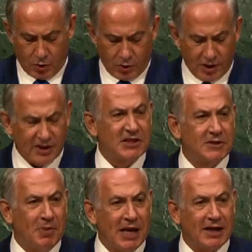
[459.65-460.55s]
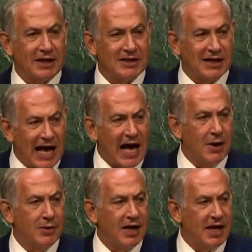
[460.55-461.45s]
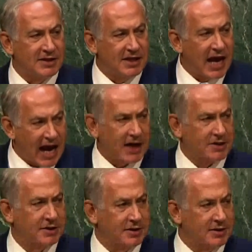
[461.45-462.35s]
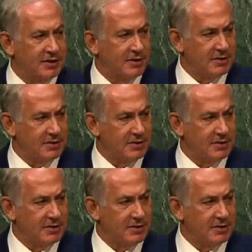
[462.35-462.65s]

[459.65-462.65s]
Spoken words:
words speak as loud as the actions.